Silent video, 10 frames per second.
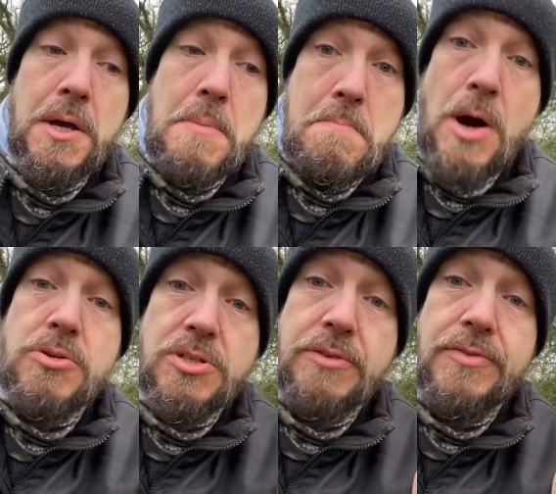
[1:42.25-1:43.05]

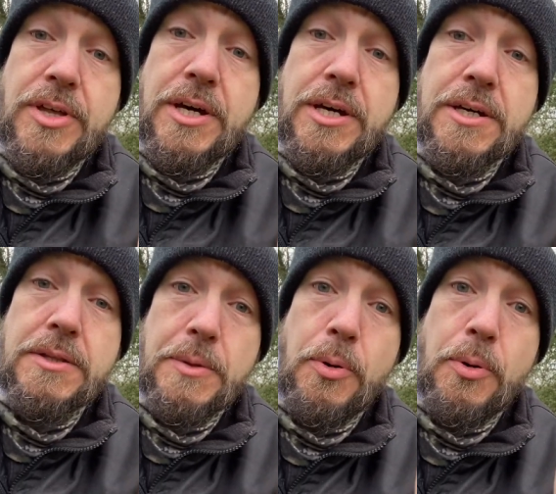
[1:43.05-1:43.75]
most of the, the